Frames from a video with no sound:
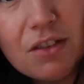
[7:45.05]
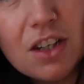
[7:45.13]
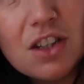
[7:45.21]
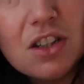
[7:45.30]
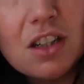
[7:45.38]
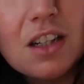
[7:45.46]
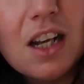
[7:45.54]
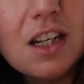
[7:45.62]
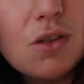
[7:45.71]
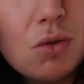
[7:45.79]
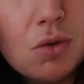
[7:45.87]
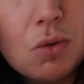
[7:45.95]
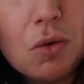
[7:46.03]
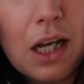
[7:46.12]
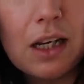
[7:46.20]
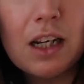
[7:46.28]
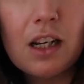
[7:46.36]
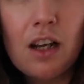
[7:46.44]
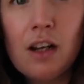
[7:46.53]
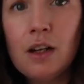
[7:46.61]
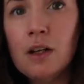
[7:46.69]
version, and it's also organic.